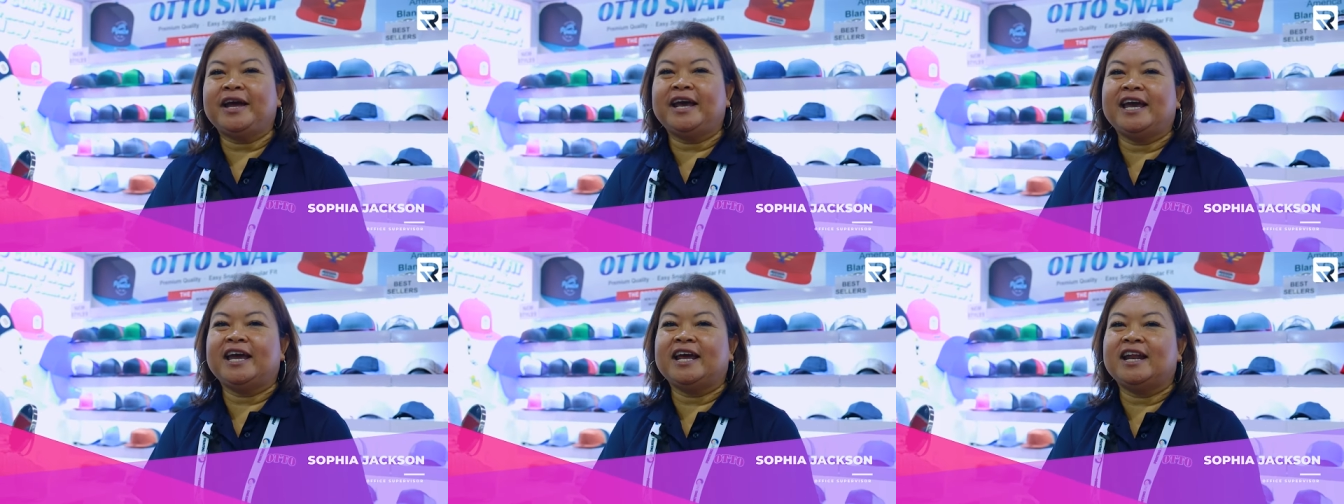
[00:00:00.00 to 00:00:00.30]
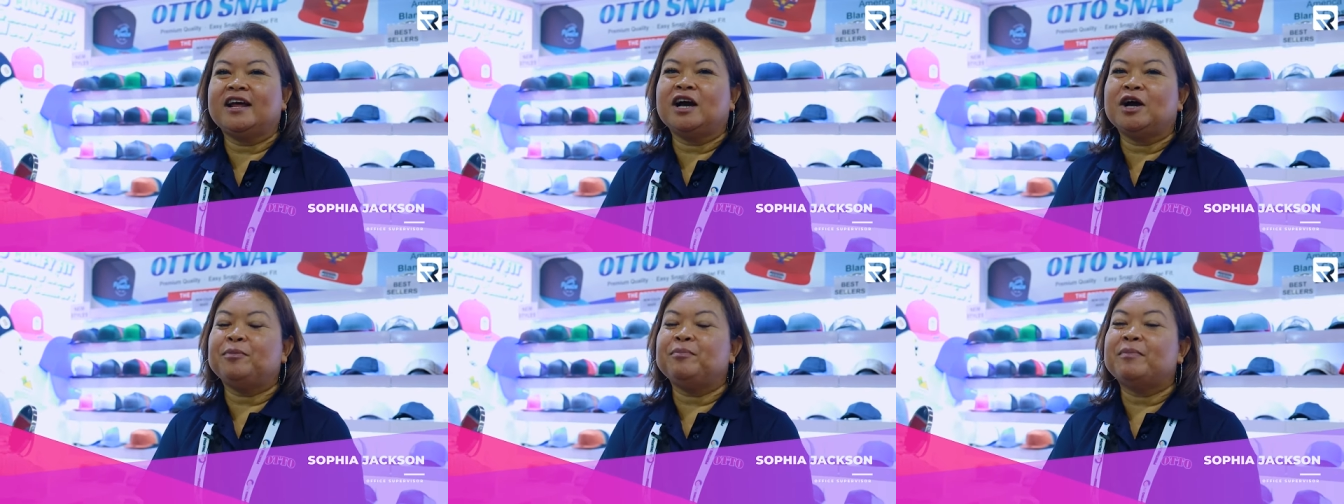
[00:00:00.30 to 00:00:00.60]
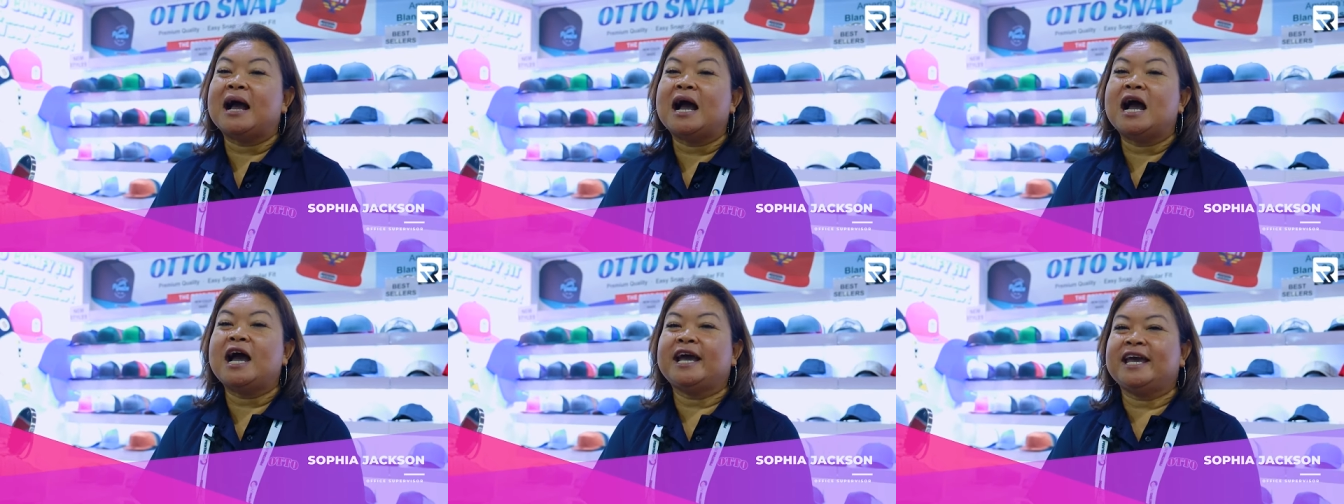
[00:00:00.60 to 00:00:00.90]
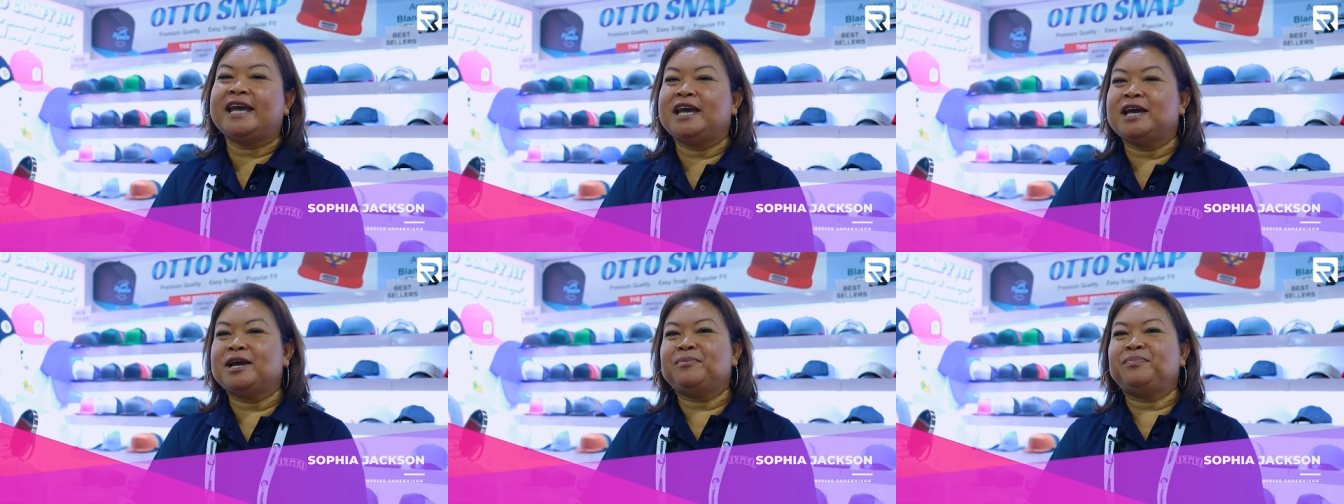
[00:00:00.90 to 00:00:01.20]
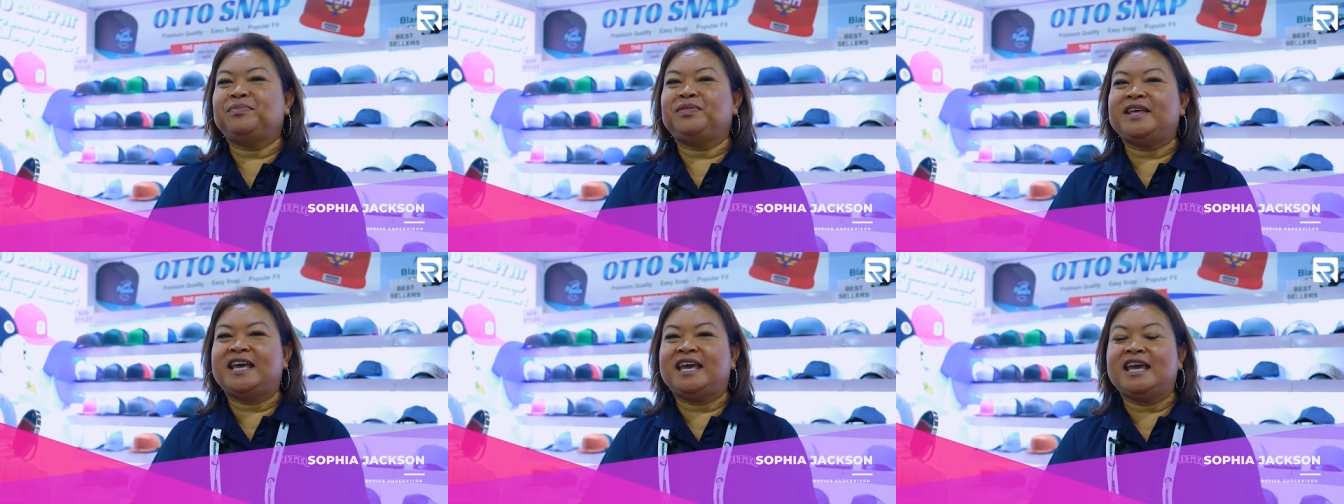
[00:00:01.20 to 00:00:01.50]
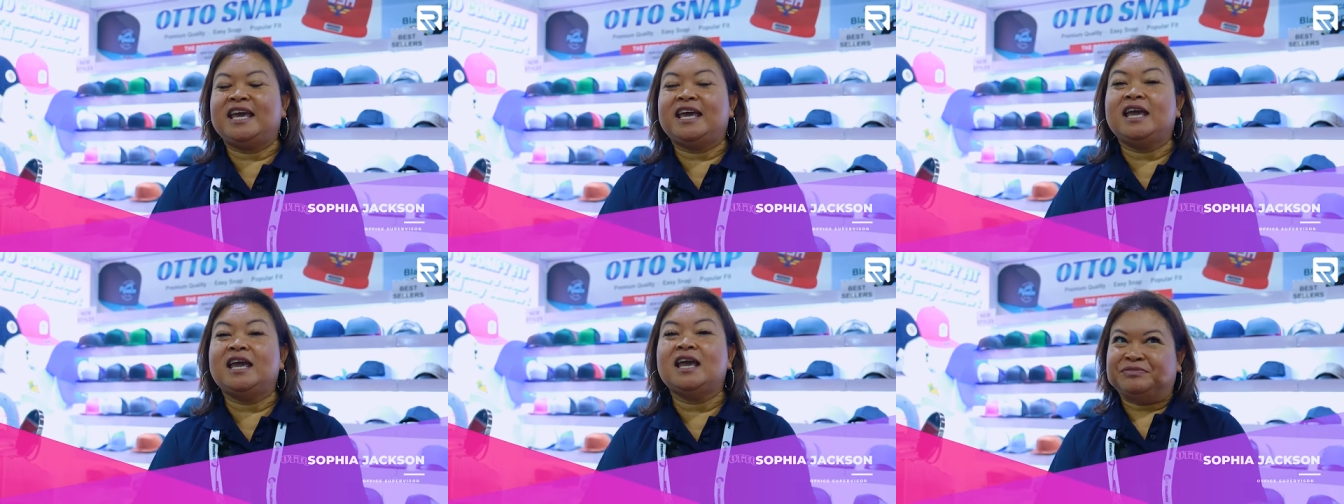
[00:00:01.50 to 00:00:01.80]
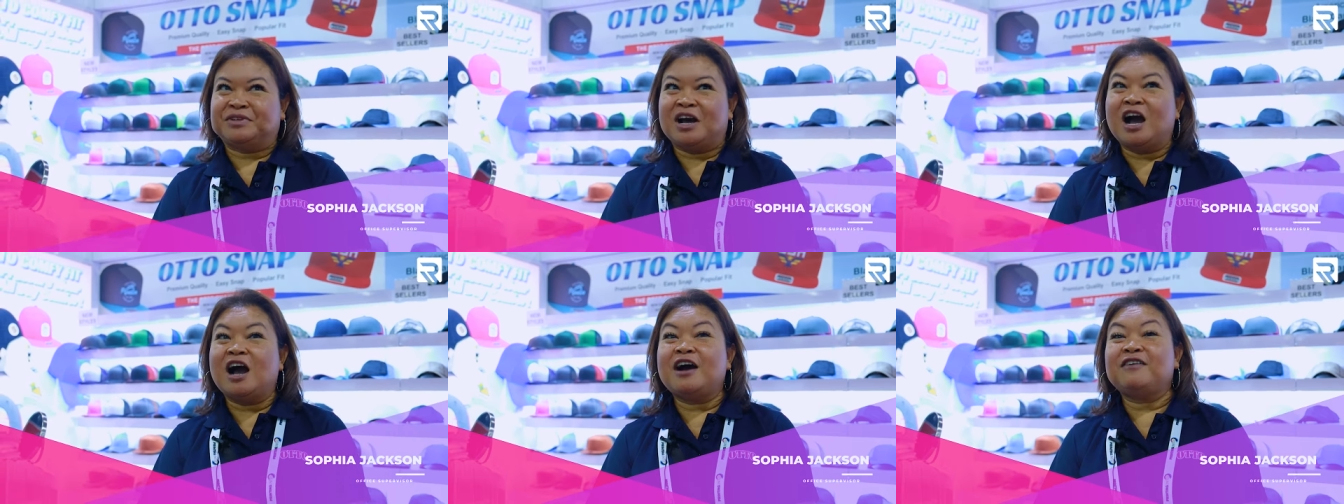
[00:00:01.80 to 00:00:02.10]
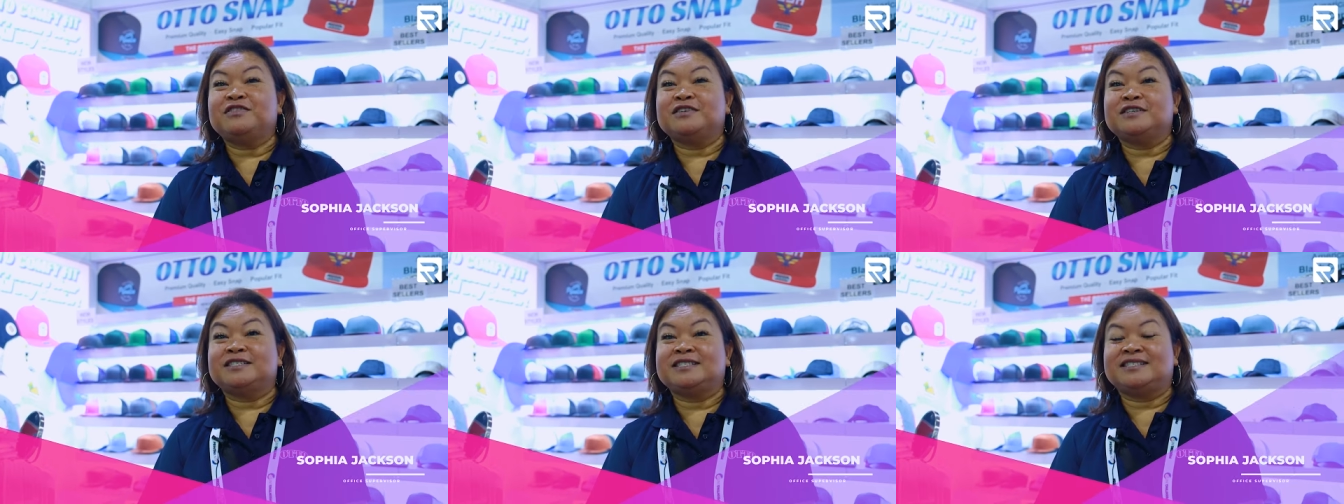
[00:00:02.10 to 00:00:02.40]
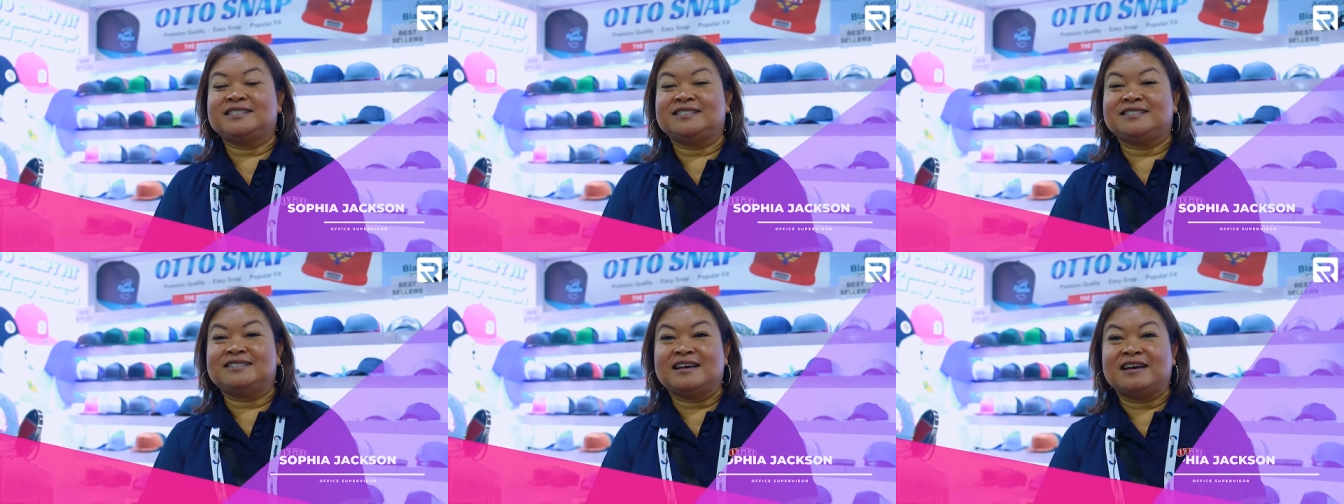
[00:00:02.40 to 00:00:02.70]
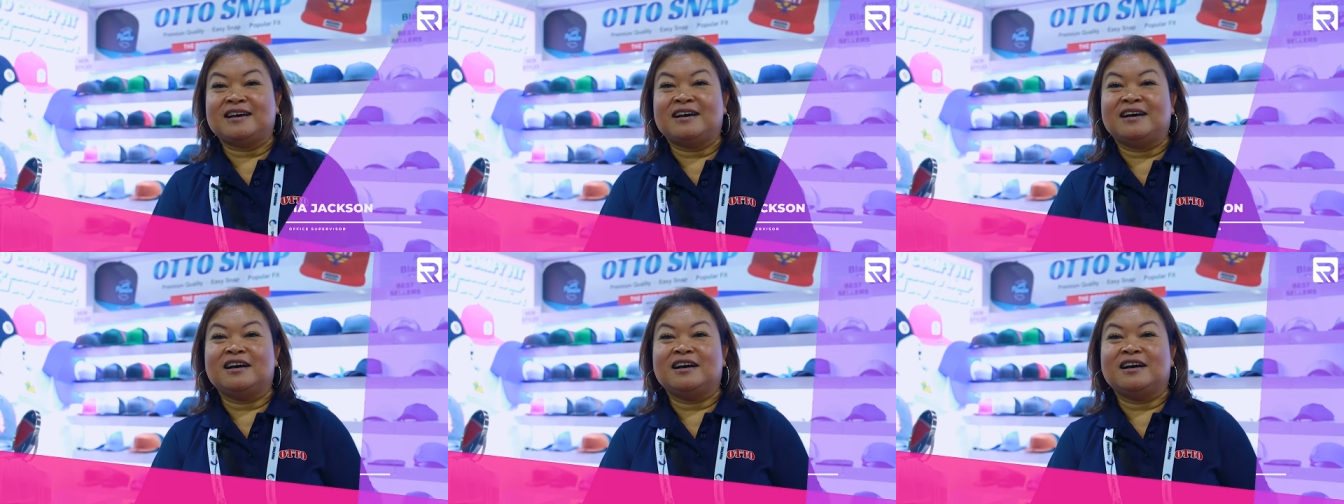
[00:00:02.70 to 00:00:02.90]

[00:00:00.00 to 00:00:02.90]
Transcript: and um, I am the office